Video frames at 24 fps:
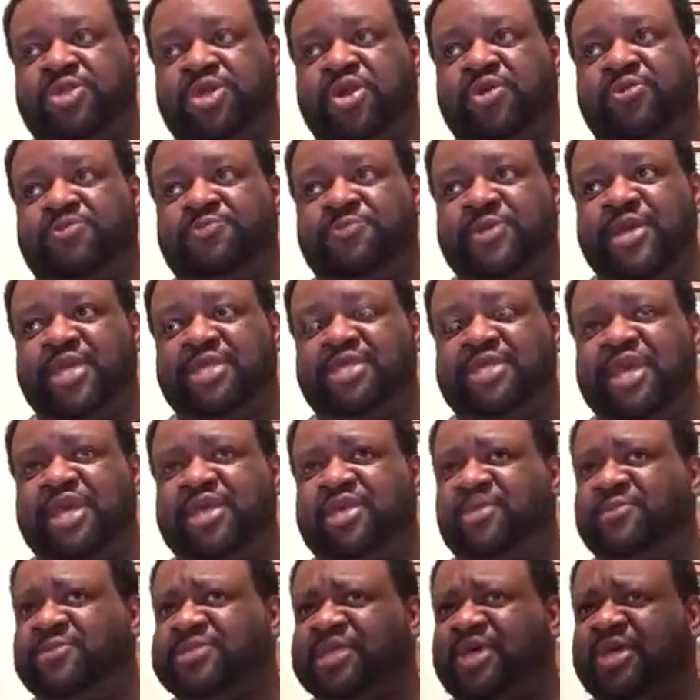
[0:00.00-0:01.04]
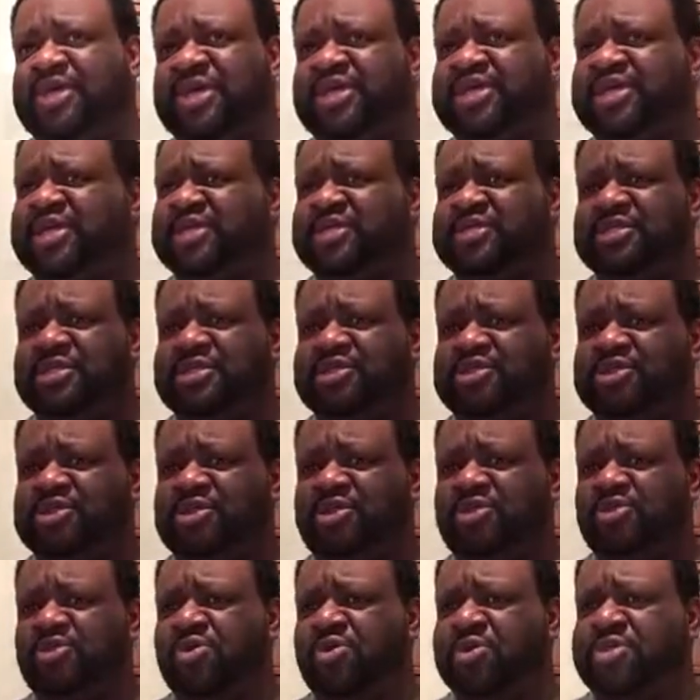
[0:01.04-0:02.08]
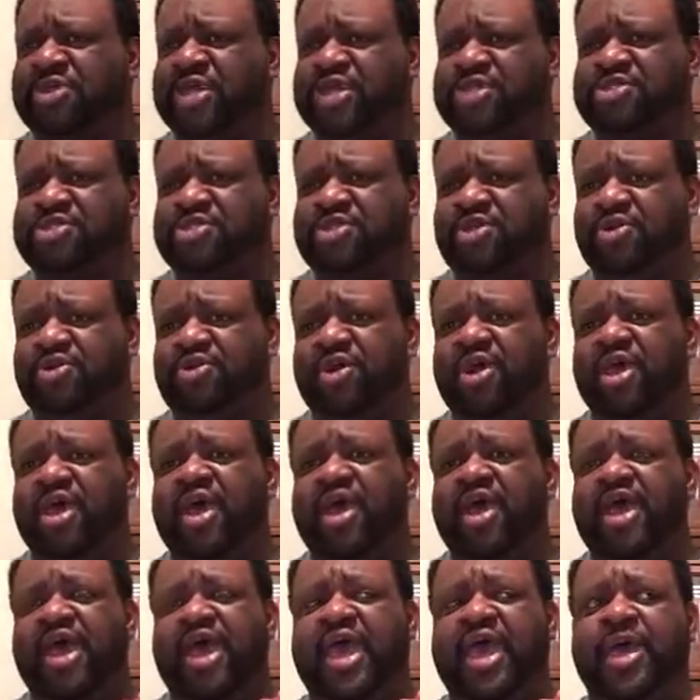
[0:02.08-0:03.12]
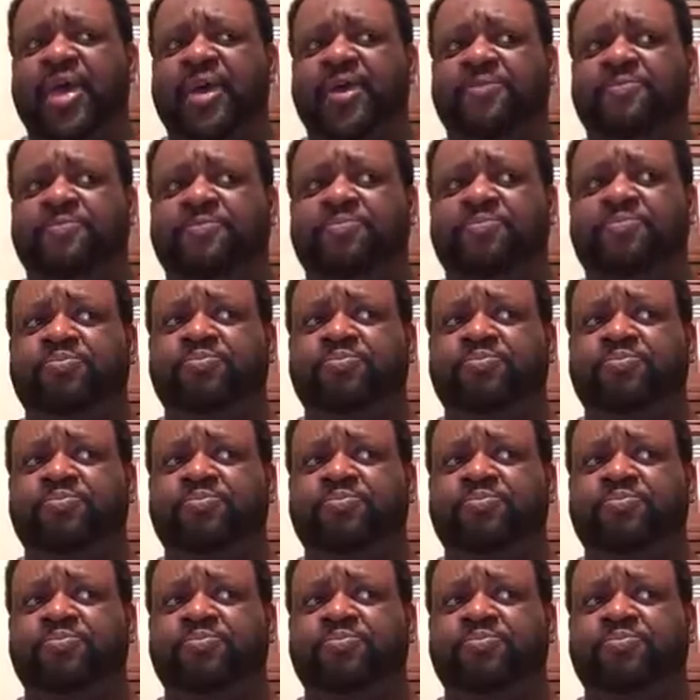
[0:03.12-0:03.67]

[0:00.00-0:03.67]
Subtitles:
Dark Fate, that comes out, I think, this year or next year, and